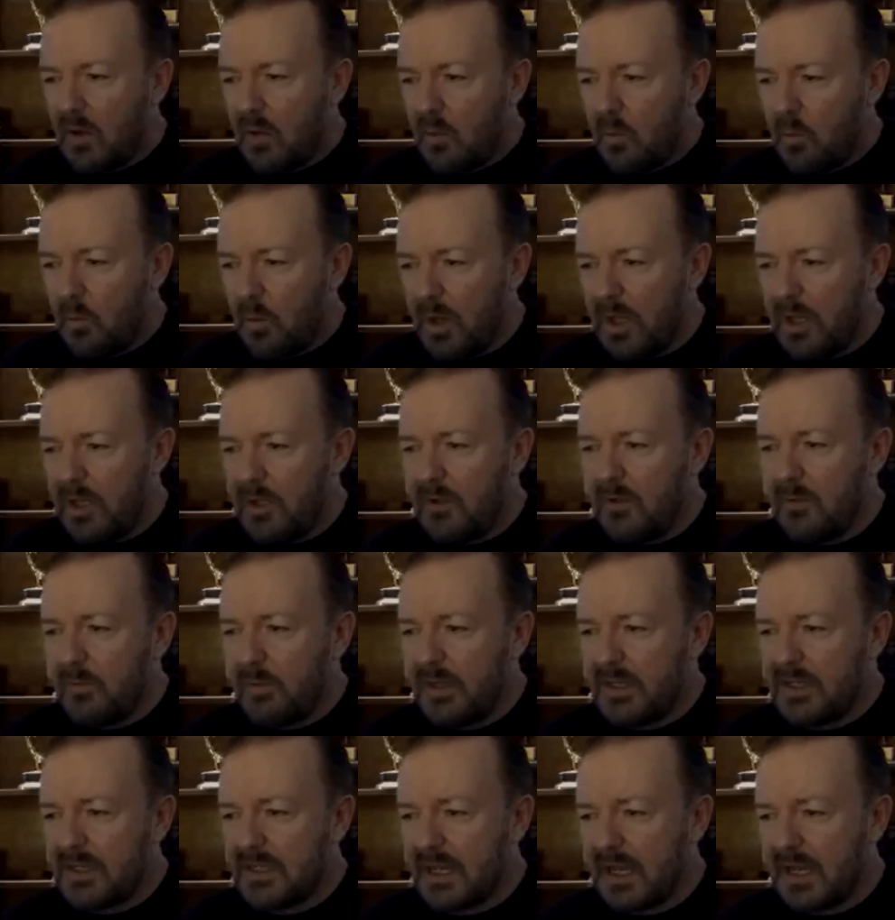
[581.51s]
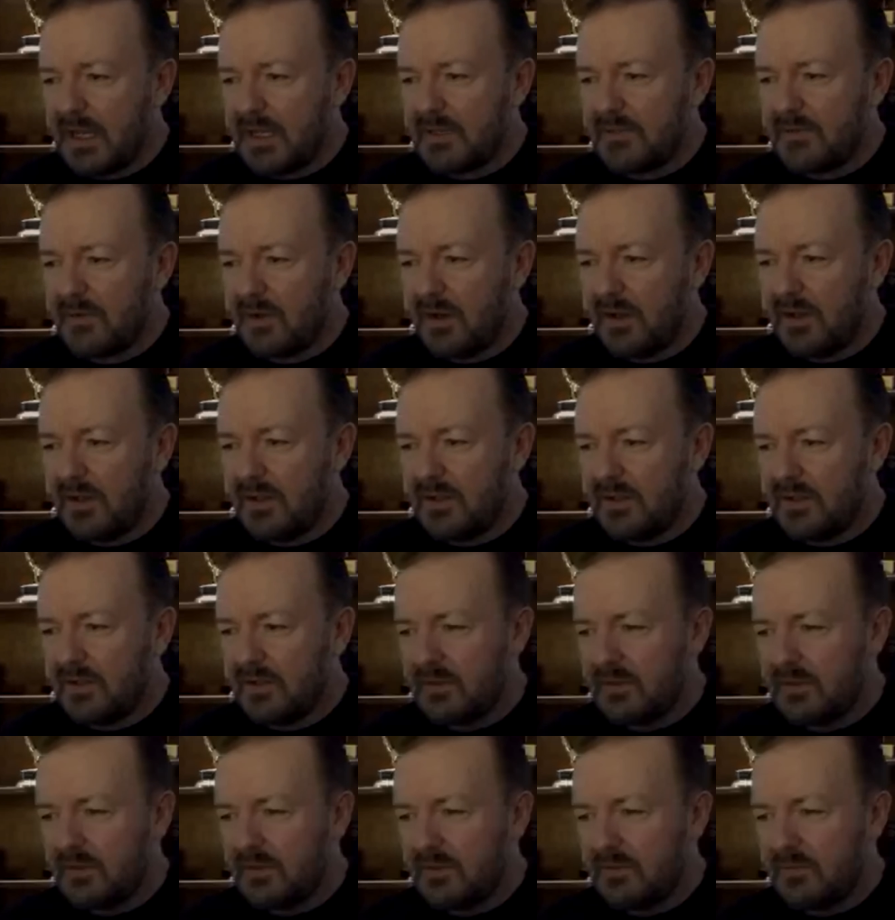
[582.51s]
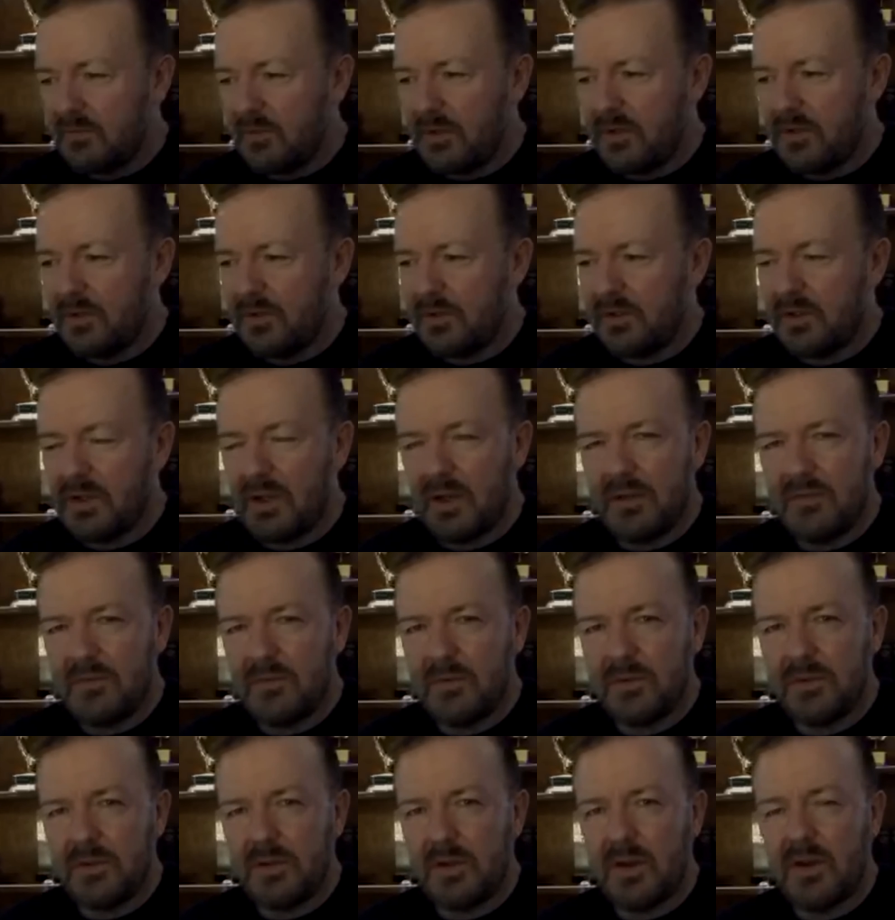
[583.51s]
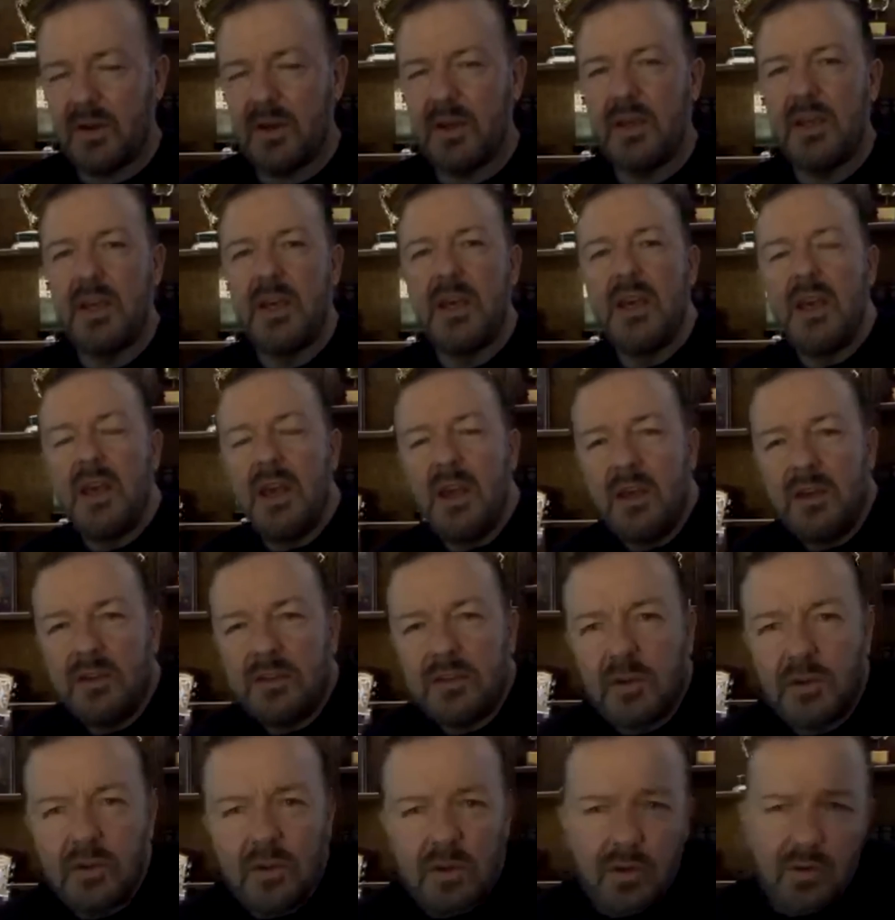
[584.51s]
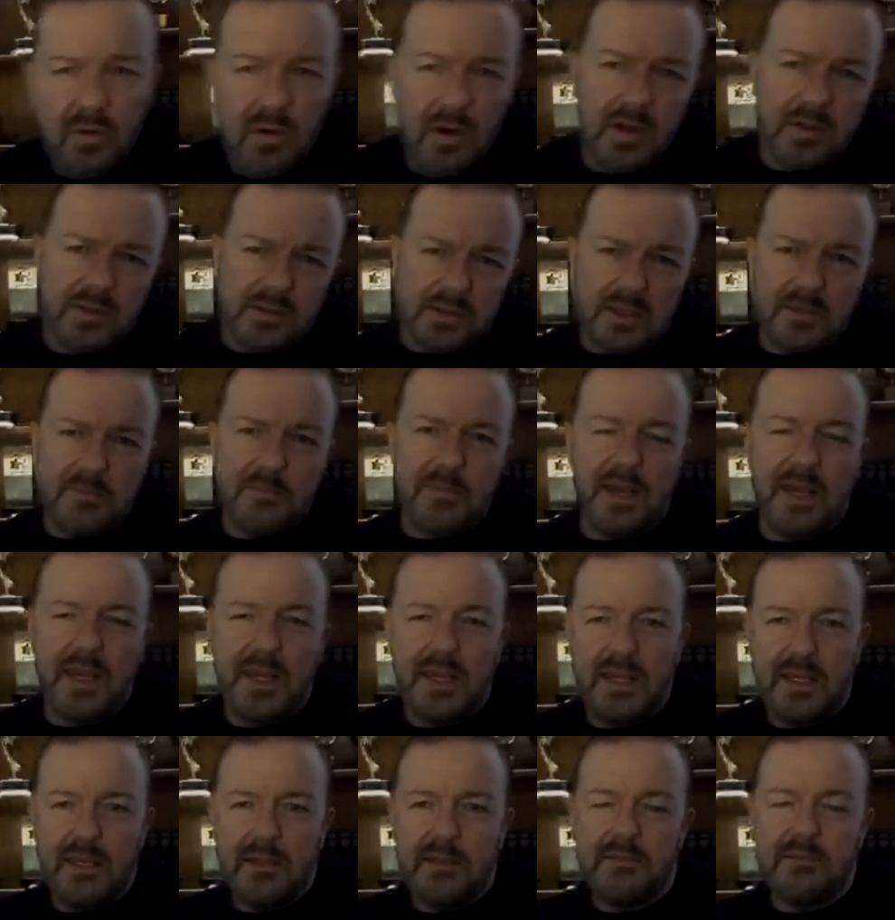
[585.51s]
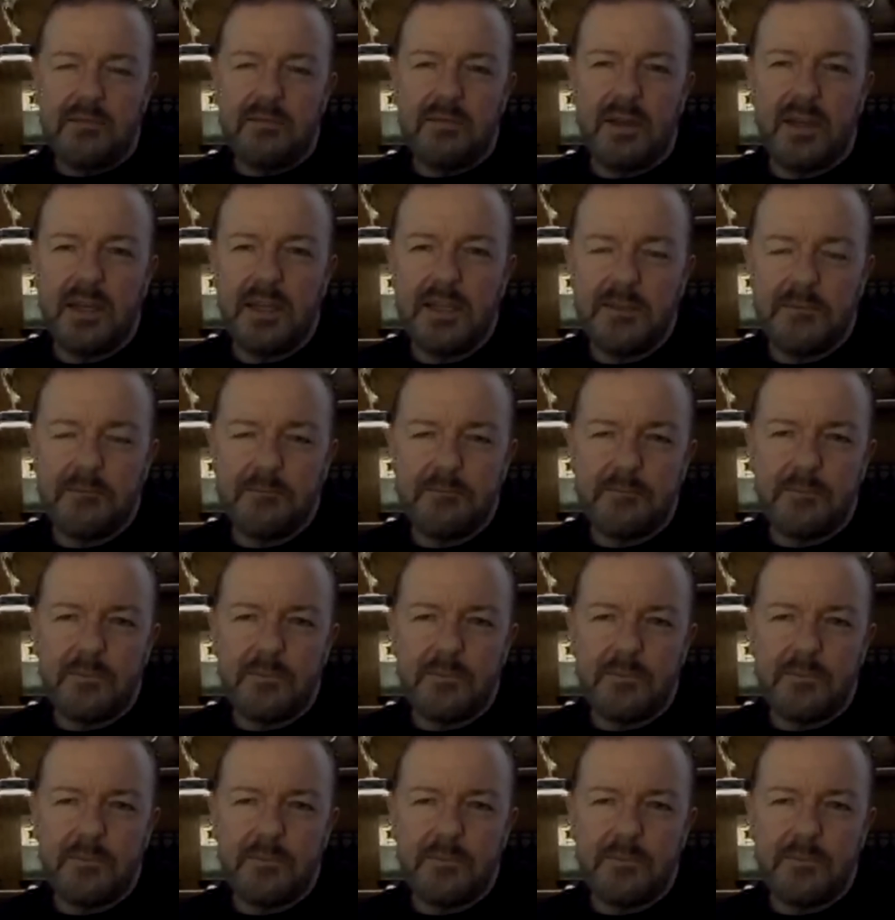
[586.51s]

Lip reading: Will you be satisfied with your life or not? So you're asking me, right?